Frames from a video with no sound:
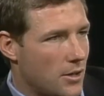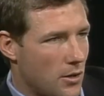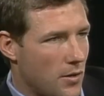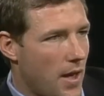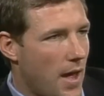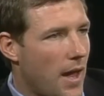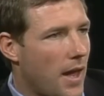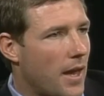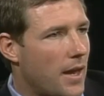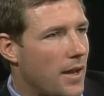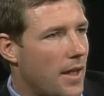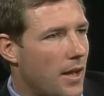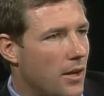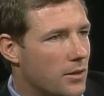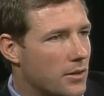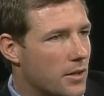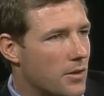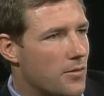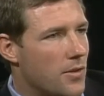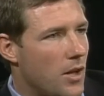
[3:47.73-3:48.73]
you know, the
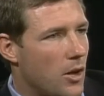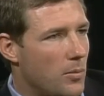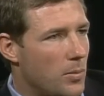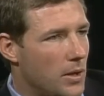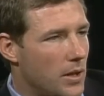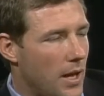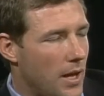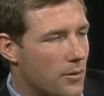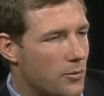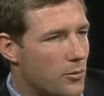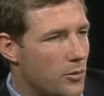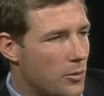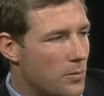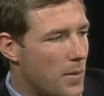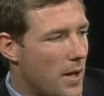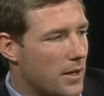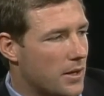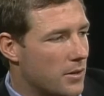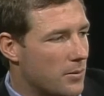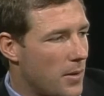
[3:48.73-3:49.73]
handheld and available light
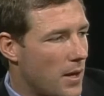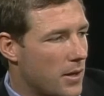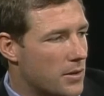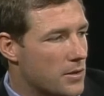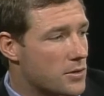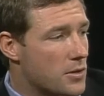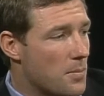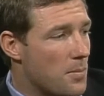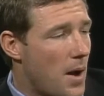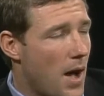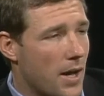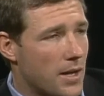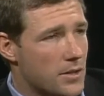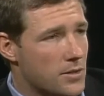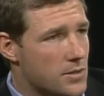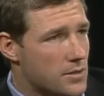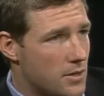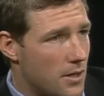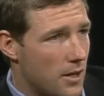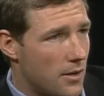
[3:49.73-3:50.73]
filmmaking method to my
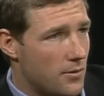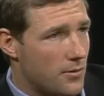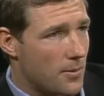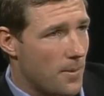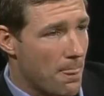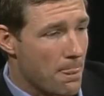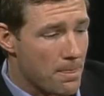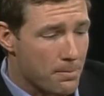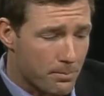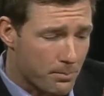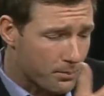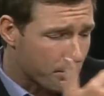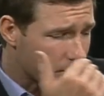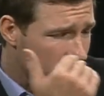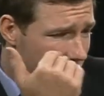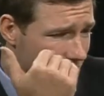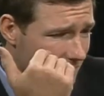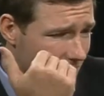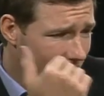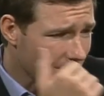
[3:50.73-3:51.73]
stuff,
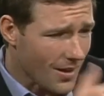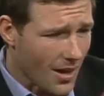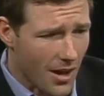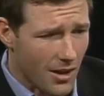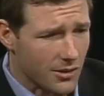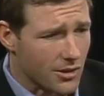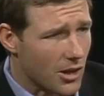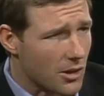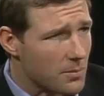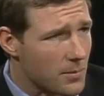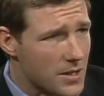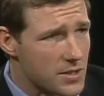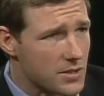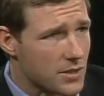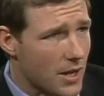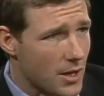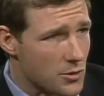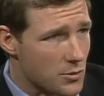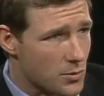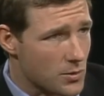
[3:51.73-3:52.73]
I'll cut my
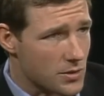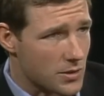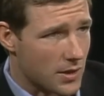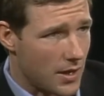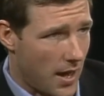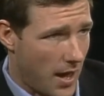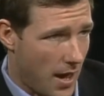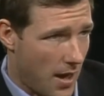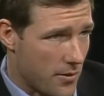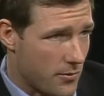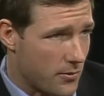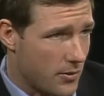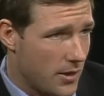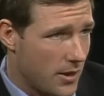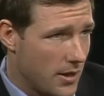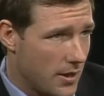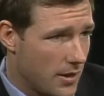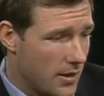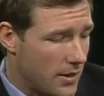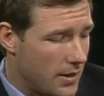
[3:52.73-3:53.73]
schedules in half.
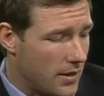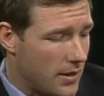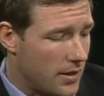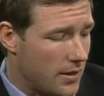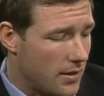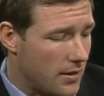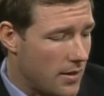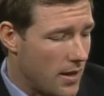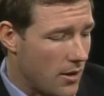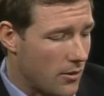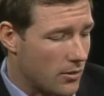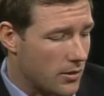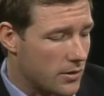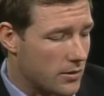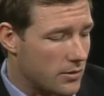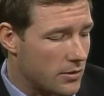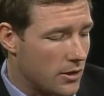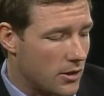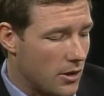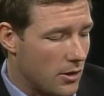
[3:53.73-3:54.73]
And
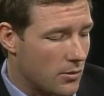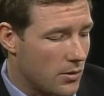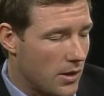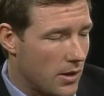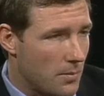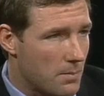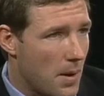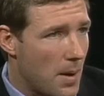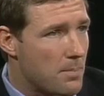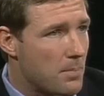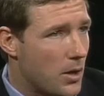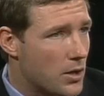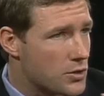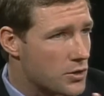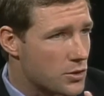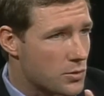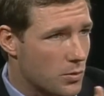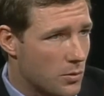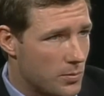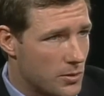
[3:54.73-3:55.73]
therein, you know, my
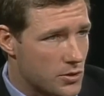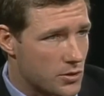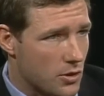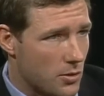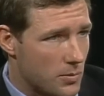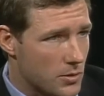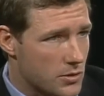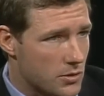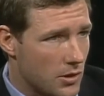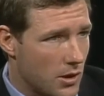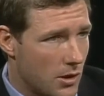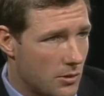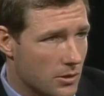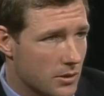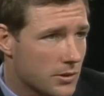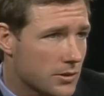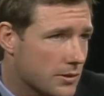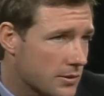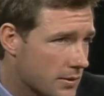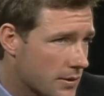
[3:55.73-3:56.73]
budgets will be so much
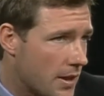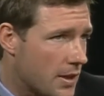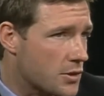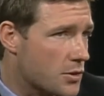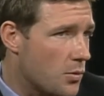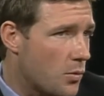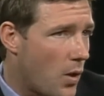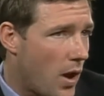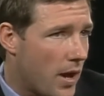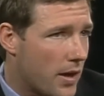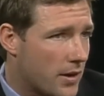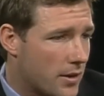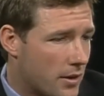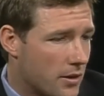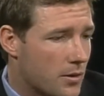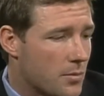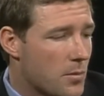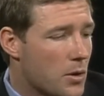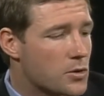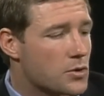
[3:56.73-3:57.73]
lower. And that's a way, you
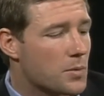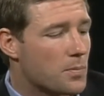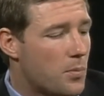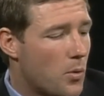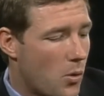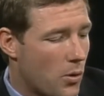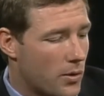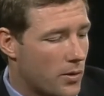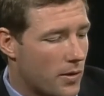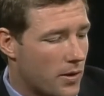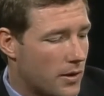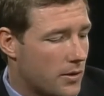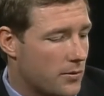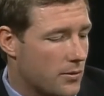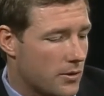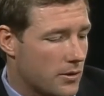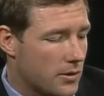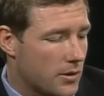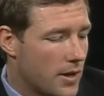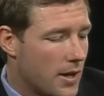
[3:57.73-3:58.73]
know, the most important thing
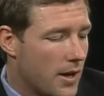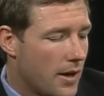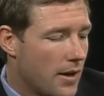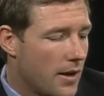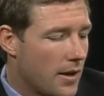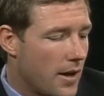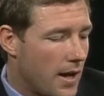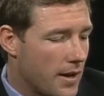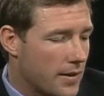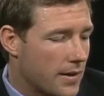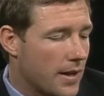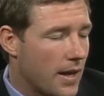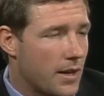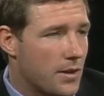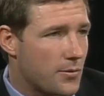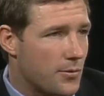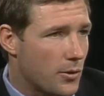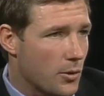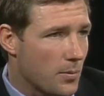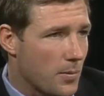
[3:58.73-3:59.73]
for, I think,
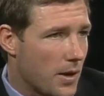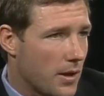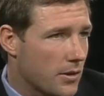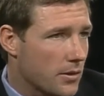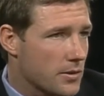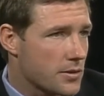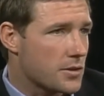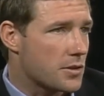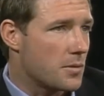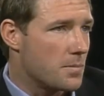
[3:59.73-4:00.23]
any filmmaker is